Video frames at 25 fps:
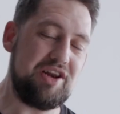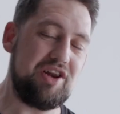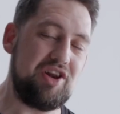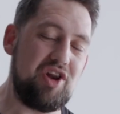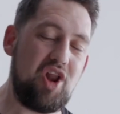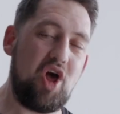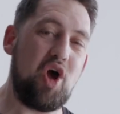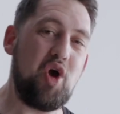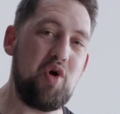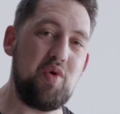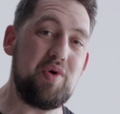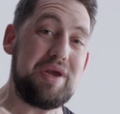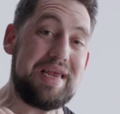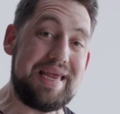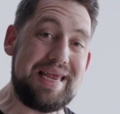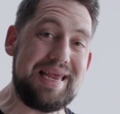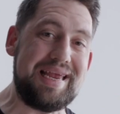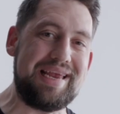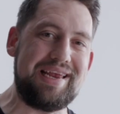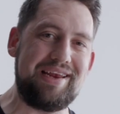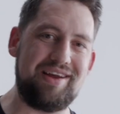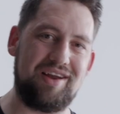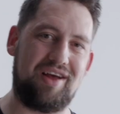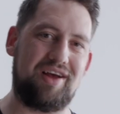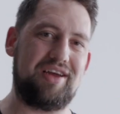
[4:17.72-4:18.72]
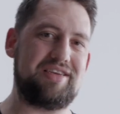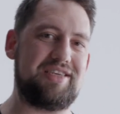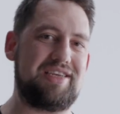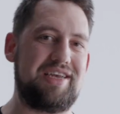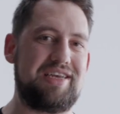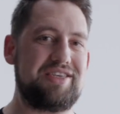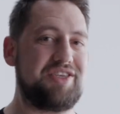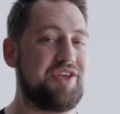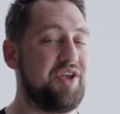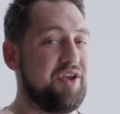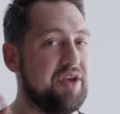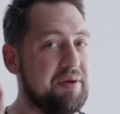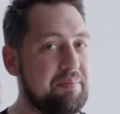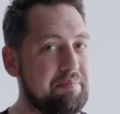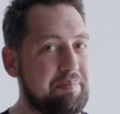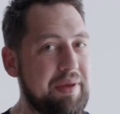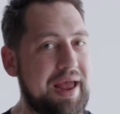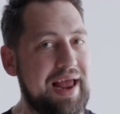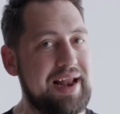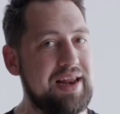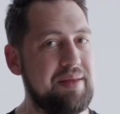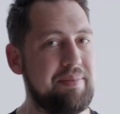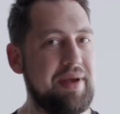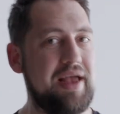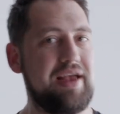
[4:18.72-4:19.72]
low-key lighting, so you can
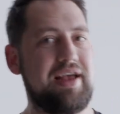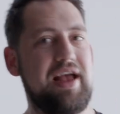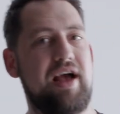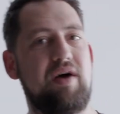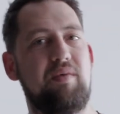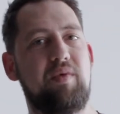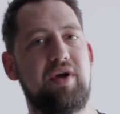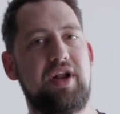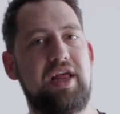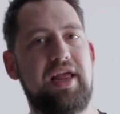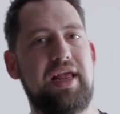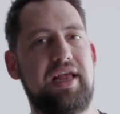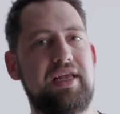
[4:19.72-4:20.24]
barely make out what it